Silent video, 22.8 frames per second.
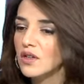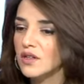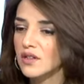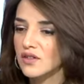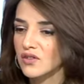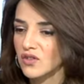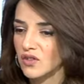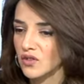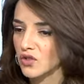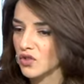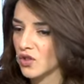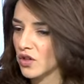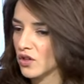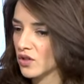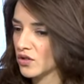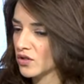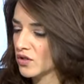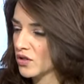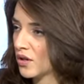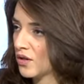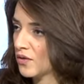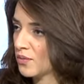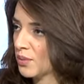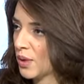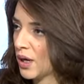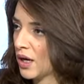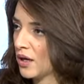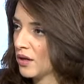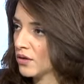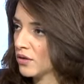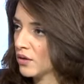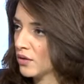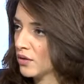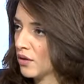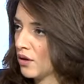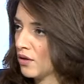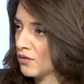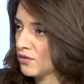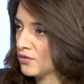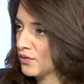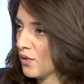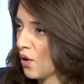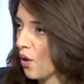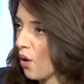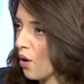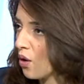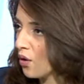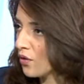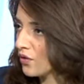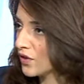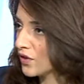is in charge of all